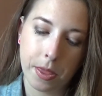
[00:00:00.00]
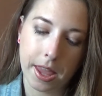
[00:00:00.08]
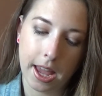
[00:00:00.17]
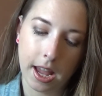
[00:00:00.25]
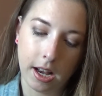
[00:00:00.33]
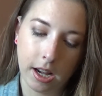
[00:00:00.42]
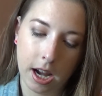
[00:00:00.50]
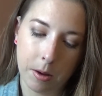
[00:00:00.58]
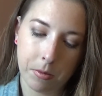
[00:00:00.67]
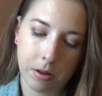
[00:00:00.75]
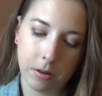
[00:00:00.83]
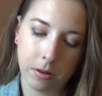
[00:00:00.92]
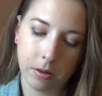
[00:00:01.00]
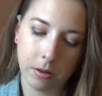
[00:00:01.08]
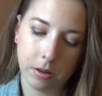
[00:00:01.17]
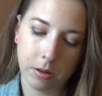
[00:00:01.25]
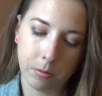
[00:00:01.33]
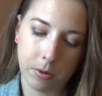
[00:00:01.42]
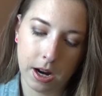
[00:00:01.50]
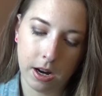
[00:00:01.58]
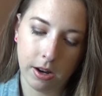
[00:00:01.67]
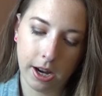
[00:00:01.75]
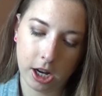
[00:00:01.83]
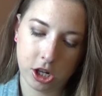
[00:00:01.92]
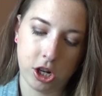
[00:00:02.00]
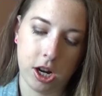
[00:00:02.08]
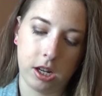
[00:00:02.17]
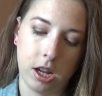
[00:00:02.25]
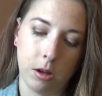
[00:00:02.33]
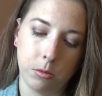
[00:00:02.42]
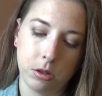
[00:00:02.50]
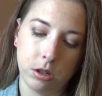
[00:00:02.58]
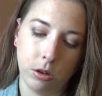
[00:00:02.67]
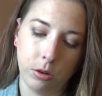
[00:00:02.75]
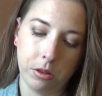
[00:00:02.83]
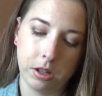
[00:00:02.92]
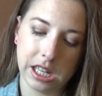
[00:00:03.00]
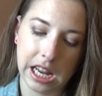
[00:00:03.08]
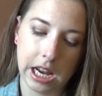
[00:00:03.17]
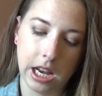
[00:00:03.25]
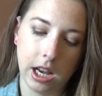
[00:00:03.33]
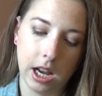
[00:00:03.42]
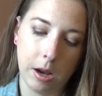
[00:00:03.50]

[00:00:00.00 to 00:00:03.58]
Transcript: And chamomile extract helps soothe skin